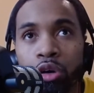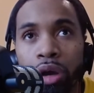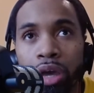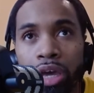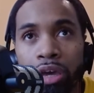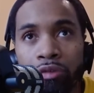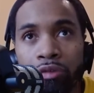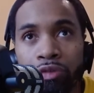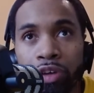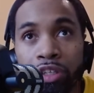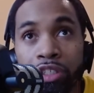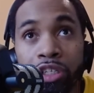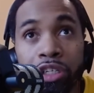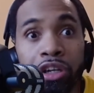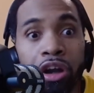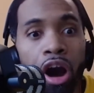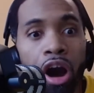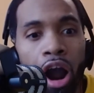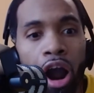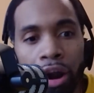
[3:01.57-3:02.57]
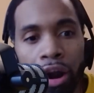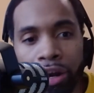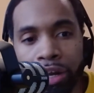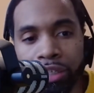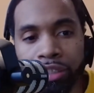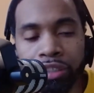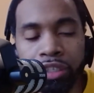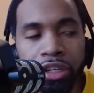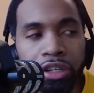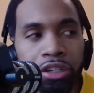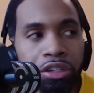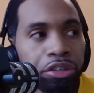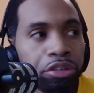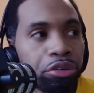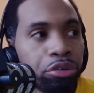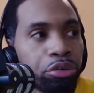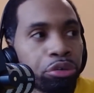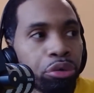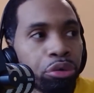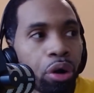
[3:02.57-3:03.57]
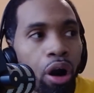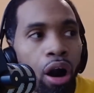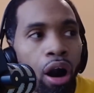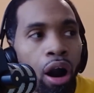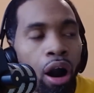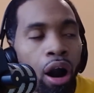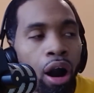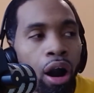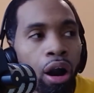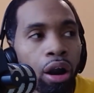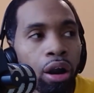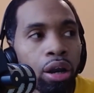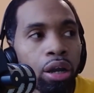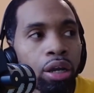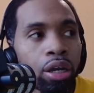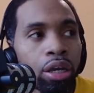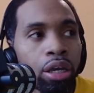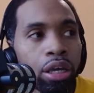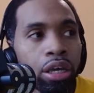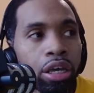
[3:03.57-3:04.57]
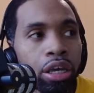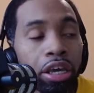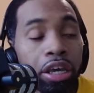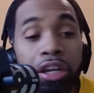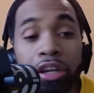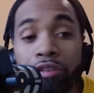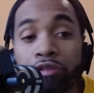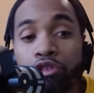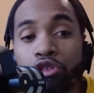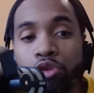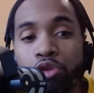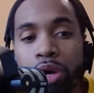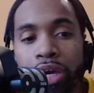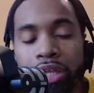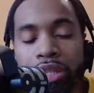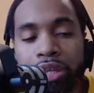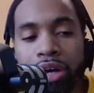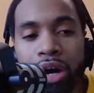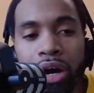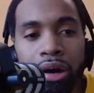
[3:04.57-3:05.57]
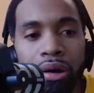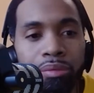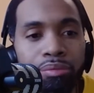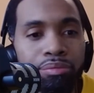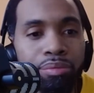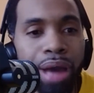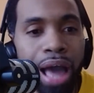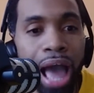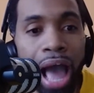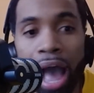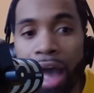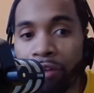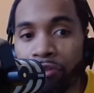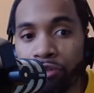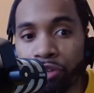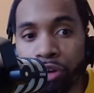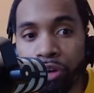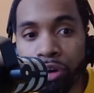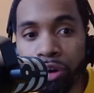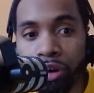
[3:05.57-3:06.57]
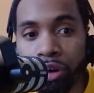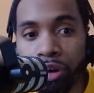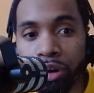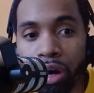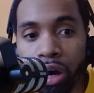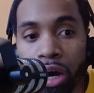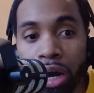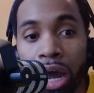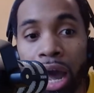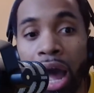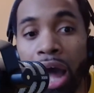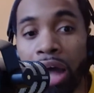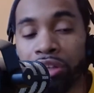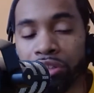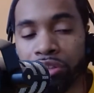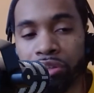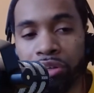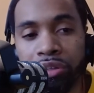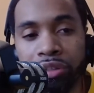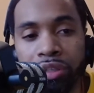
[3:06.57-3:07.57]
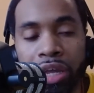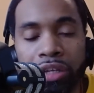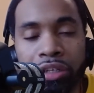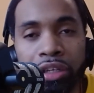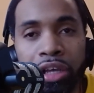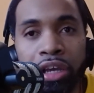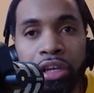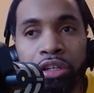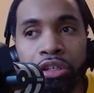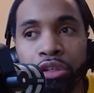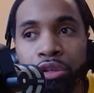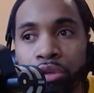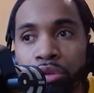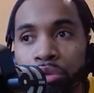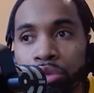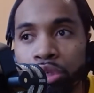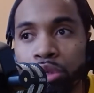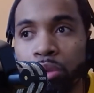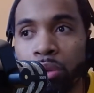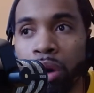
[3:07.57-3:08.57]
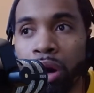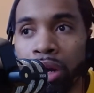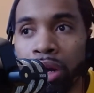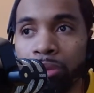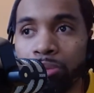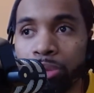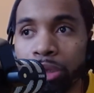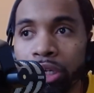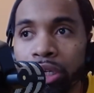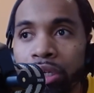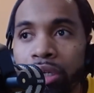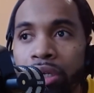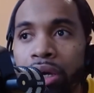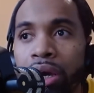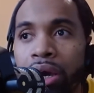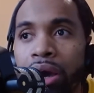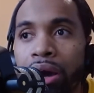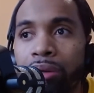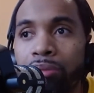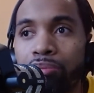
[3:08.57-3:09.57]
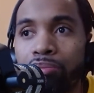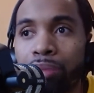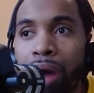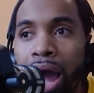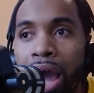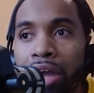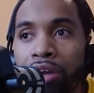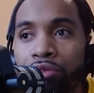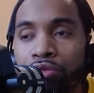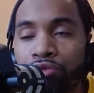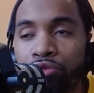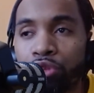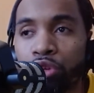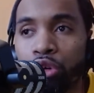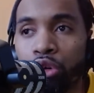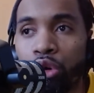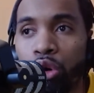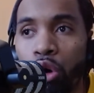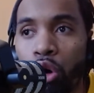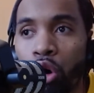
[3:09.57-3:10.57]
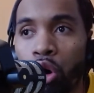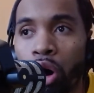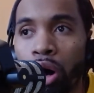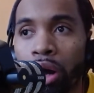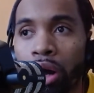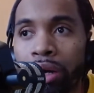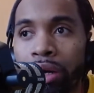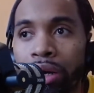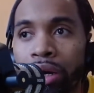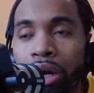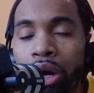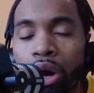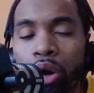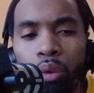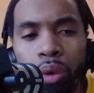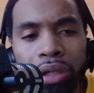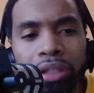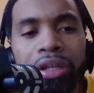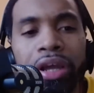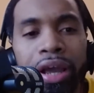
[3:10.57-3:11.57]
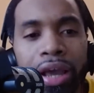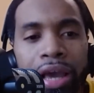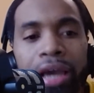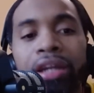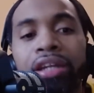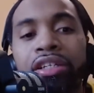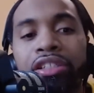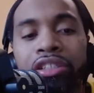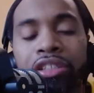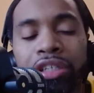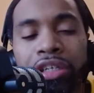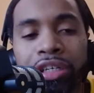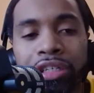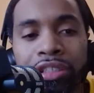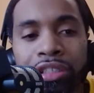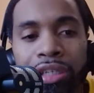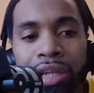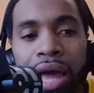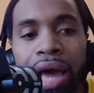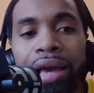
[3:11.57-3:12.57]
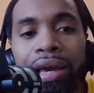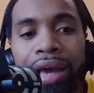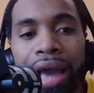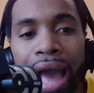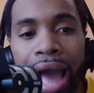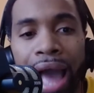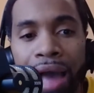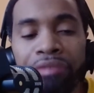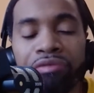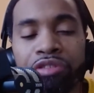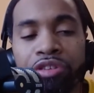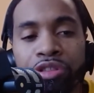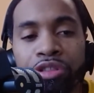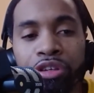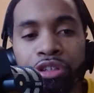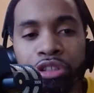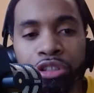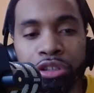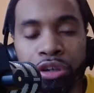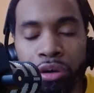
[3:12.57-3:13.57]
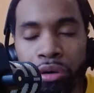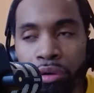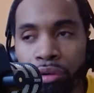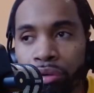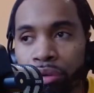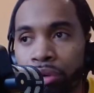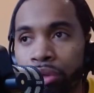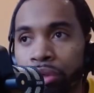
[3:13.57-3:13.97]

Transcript: if it's an artist and you are interviewing them after a concert that they do, you want to be mindful on what their energy is like after the show.